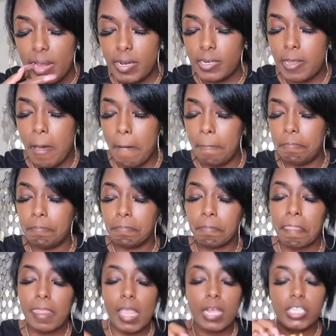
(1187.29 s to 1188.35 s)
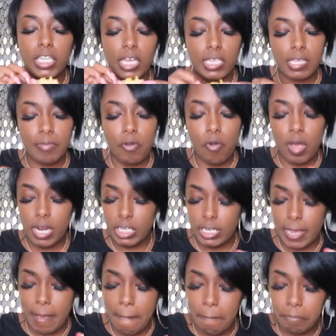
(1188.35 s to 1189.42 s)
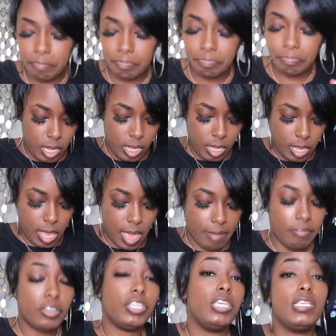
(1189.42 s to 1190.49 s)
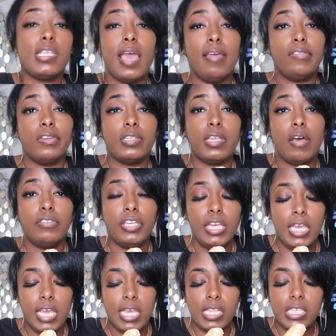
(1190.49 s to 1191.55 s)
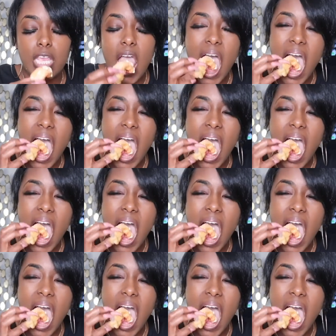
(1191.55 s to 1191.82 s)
So she ends up going to jail. After she saves herself, she gets